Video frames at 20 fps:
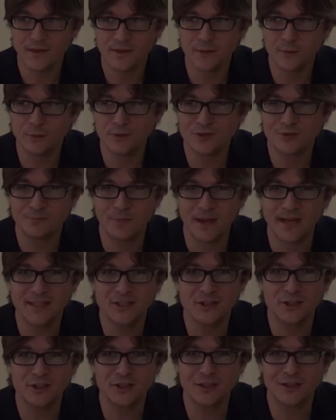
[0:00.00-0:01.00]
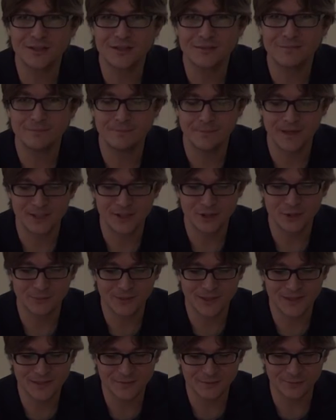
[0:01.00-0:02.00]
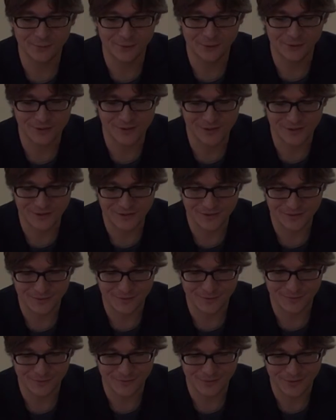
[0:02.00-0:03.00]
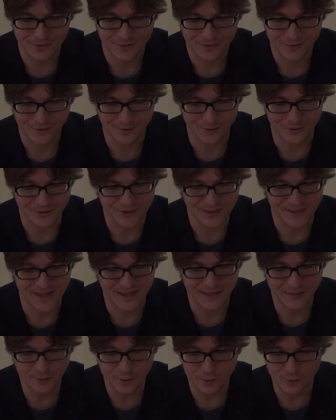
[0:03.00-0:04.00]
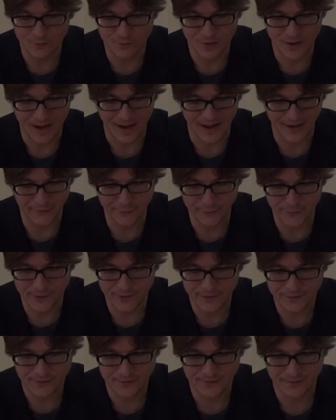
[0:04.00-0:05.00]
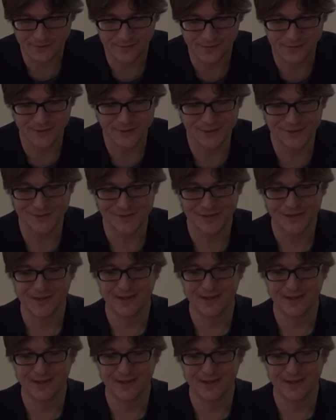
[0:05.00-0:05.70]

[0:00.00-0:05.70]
two spatial measurements. One is called Zentrum 100. This is